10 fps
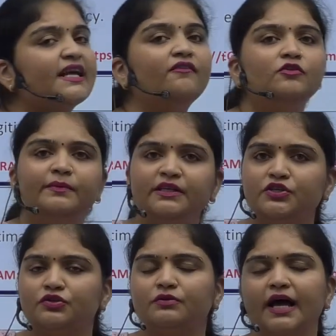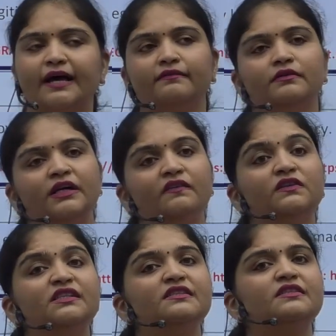governments should have
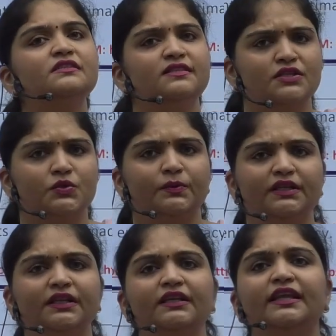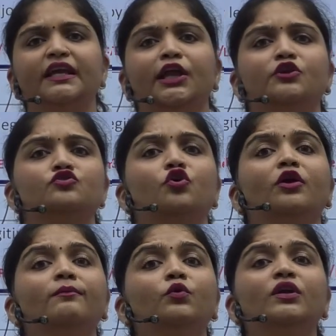governance in such a way that they
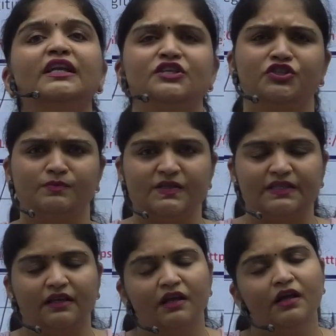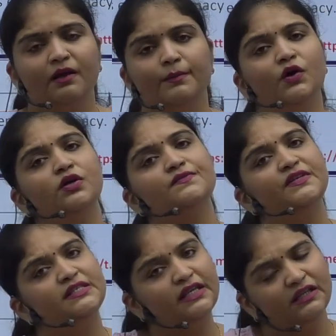enjoy more legitimacy, because
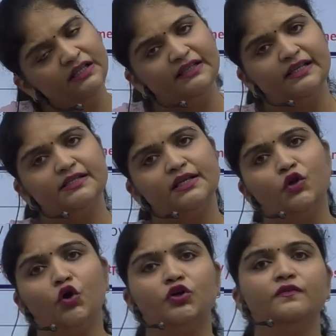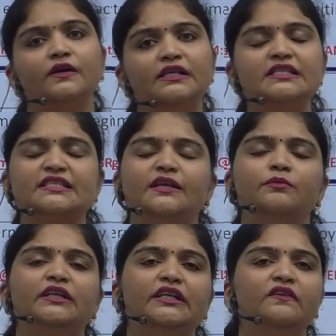we see that there is a lot of
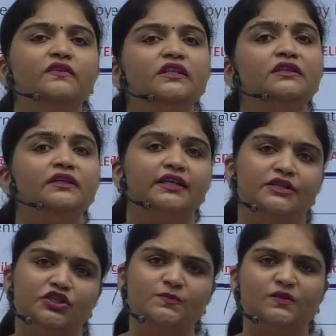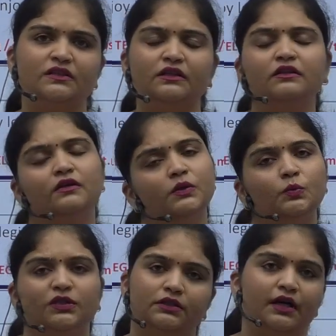instability within the regimes in the third
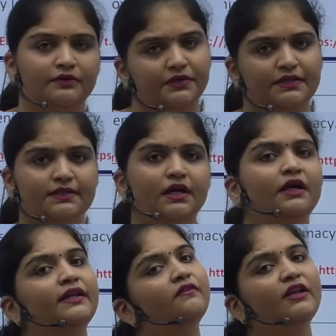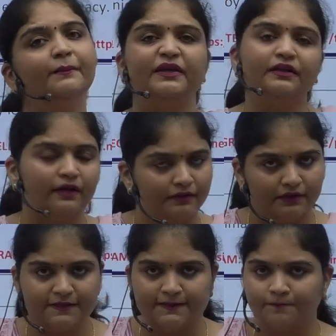world countries, developing
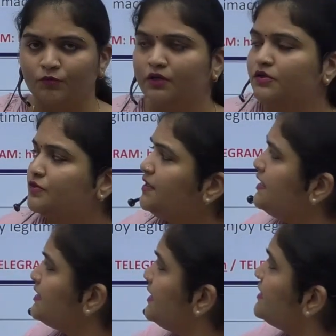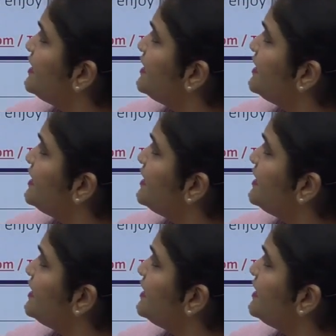countries. So he says